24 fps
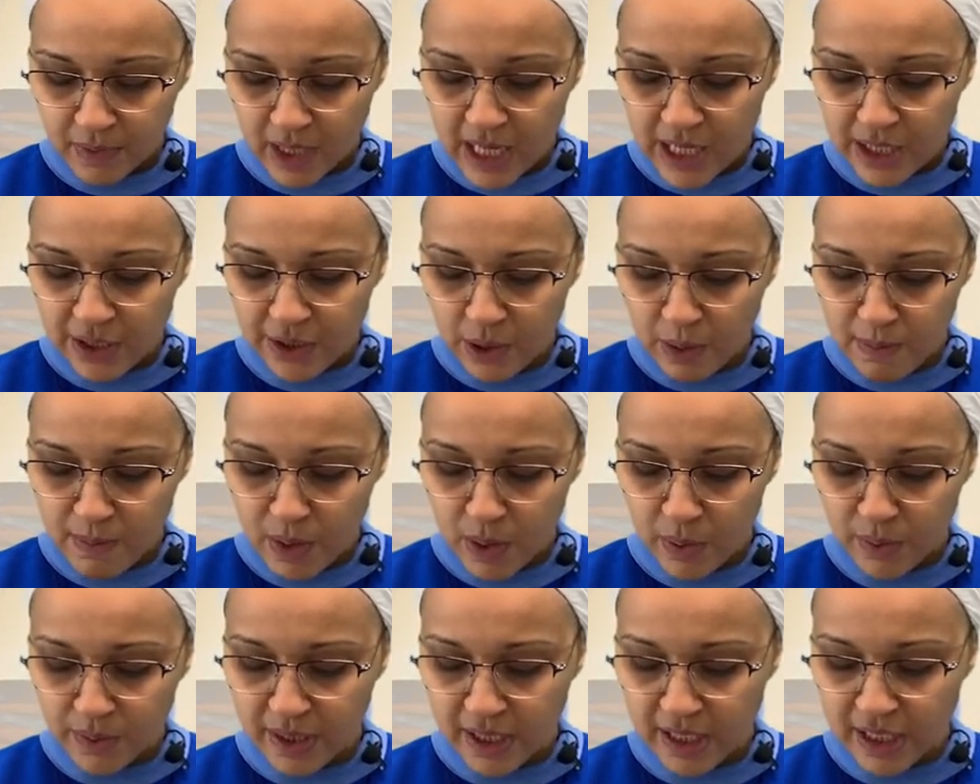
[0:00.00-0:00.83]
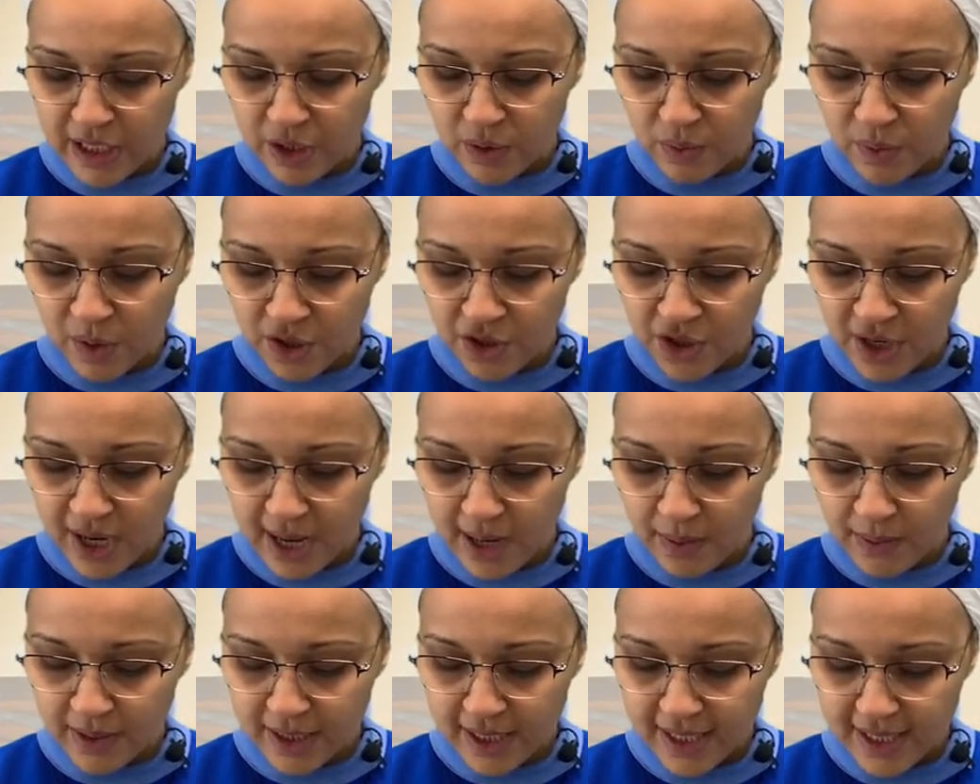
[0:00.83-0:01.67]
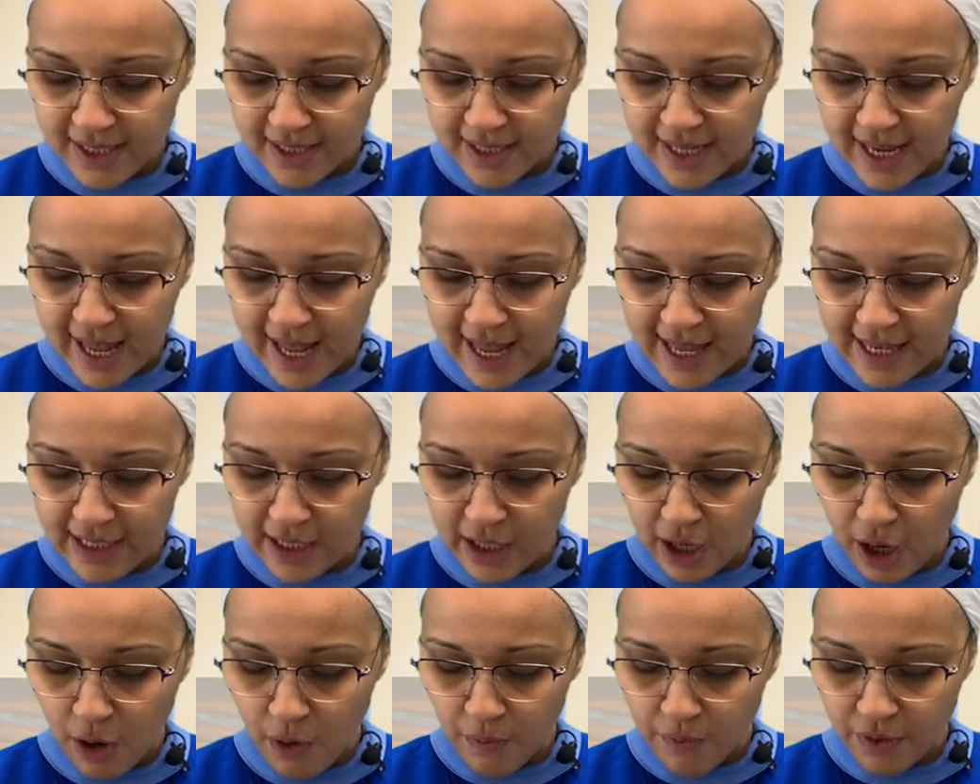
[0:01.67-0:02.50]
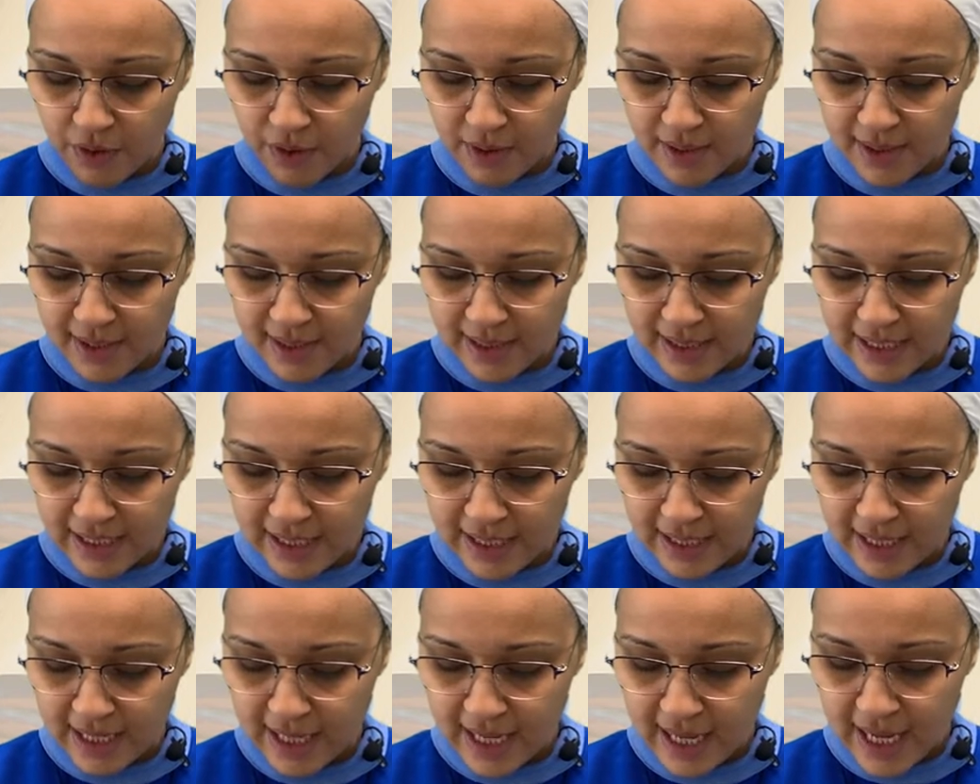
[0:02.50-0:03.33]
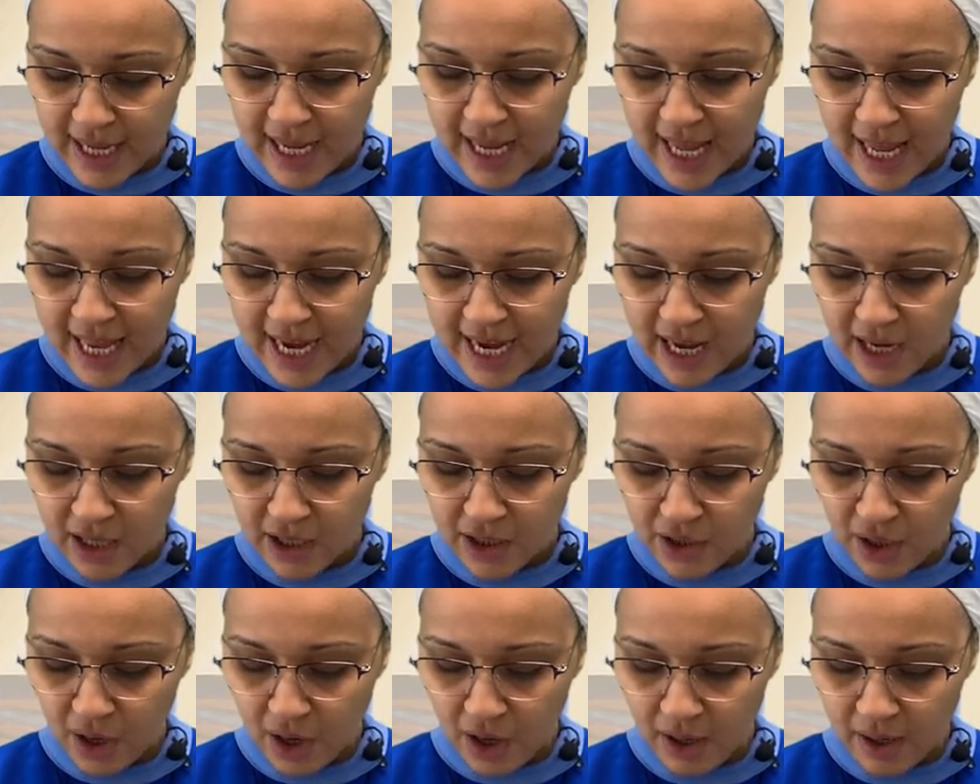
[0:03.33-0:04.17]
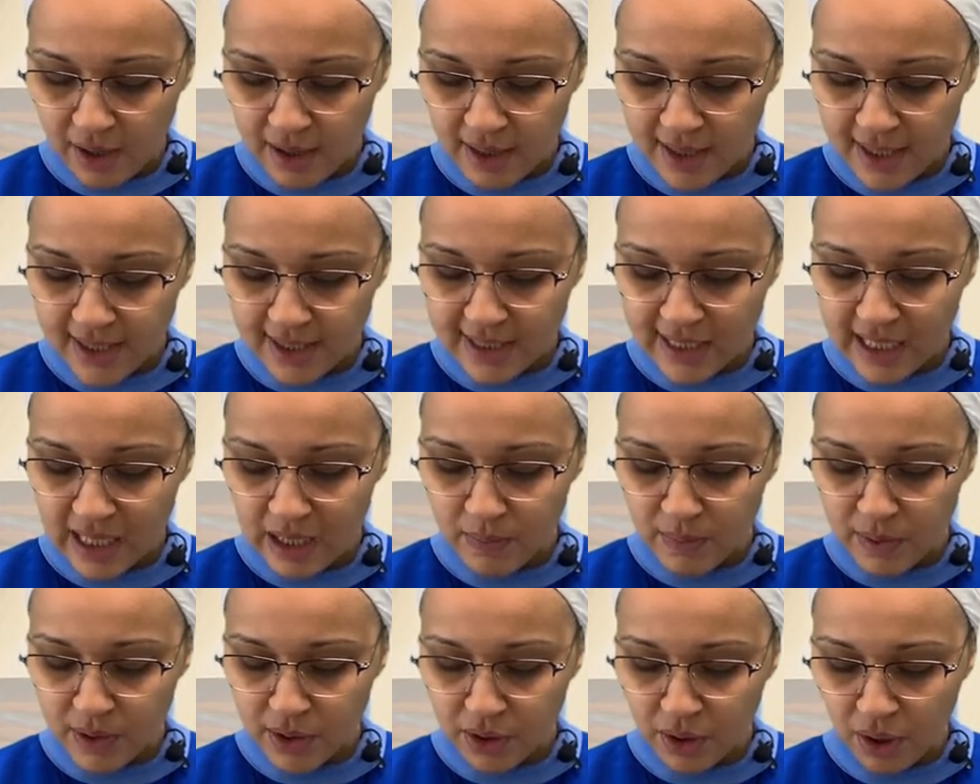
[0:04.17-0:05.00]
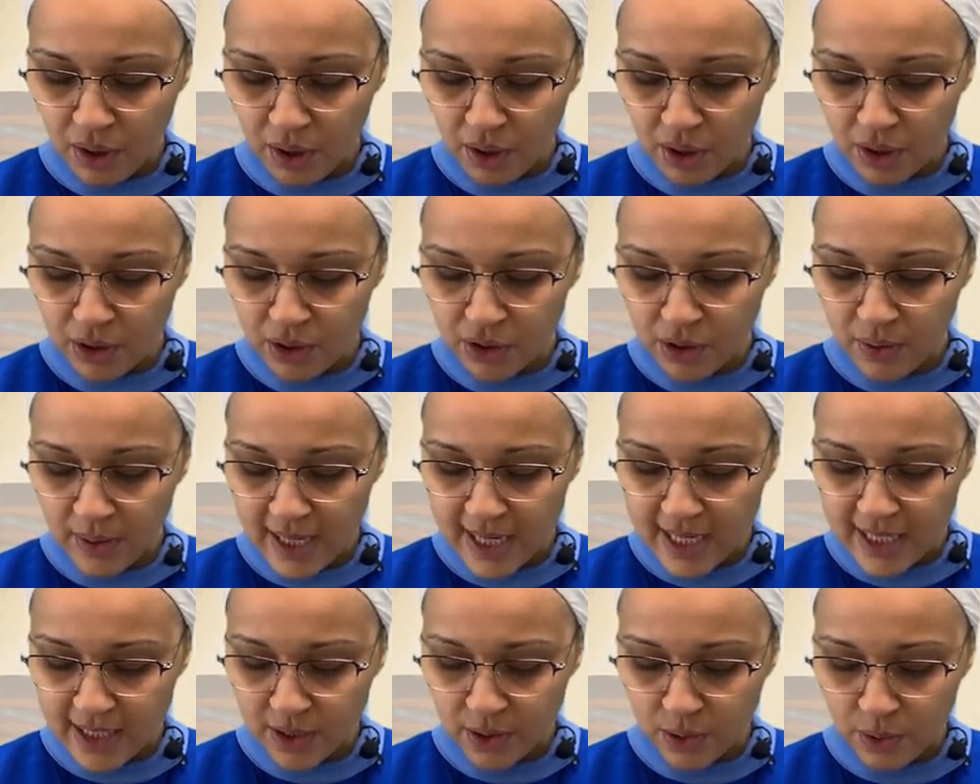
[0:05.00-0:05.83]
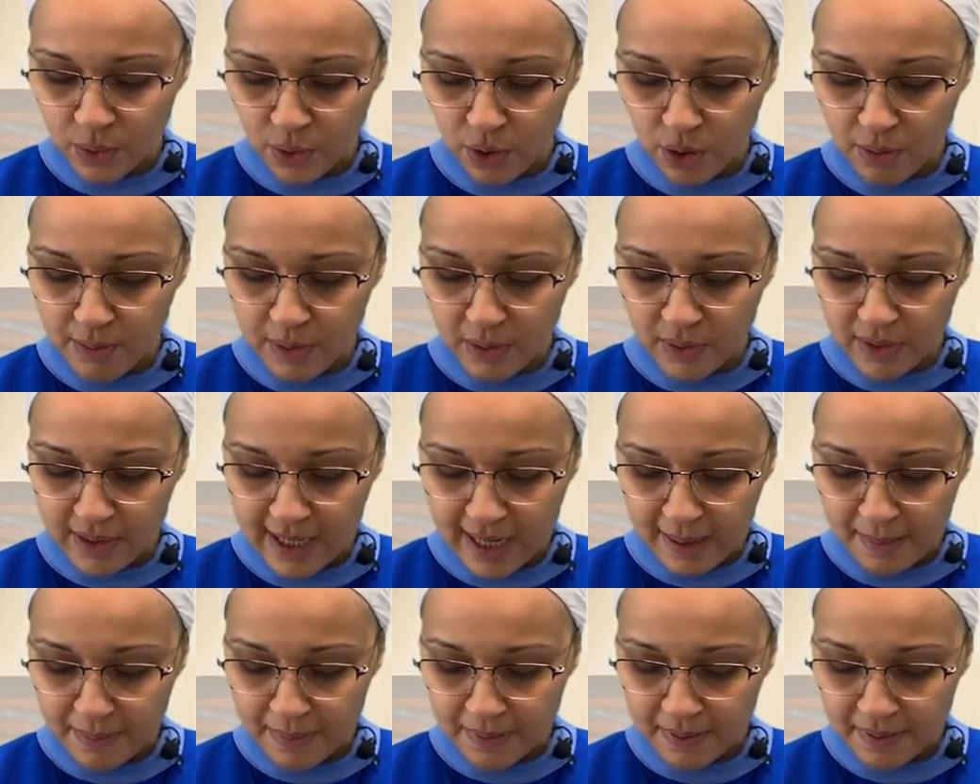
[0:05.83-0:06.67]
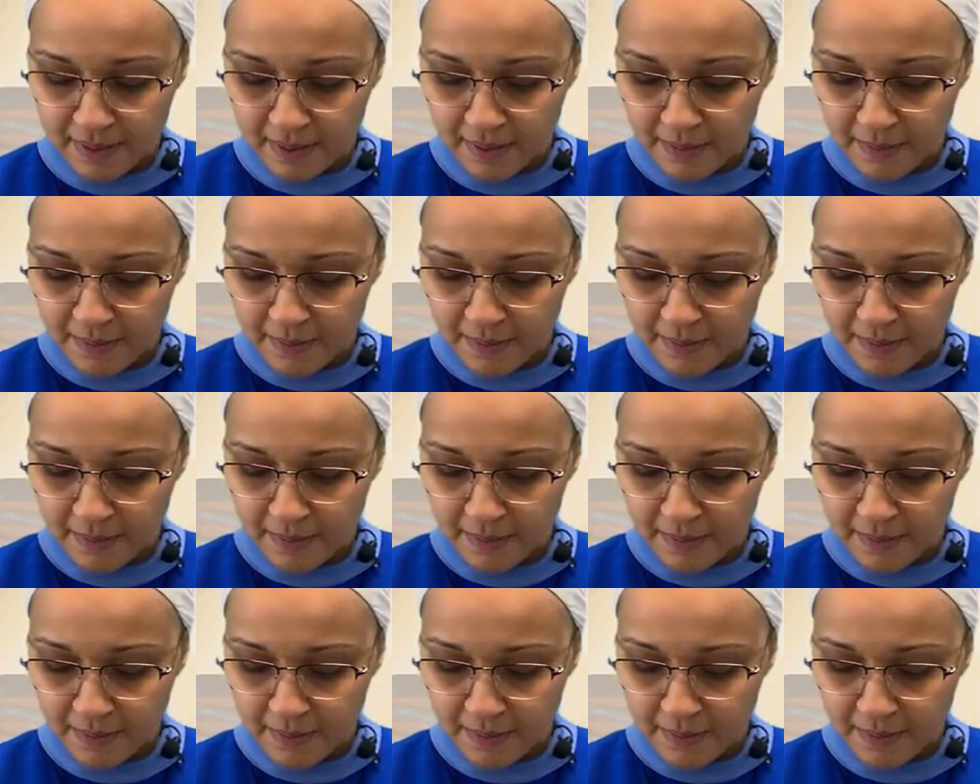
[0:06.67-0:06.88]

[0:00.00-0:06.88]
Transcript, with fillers: So Moses stretched out his hand over the sea, and at dawn the sea returned to its normal depth.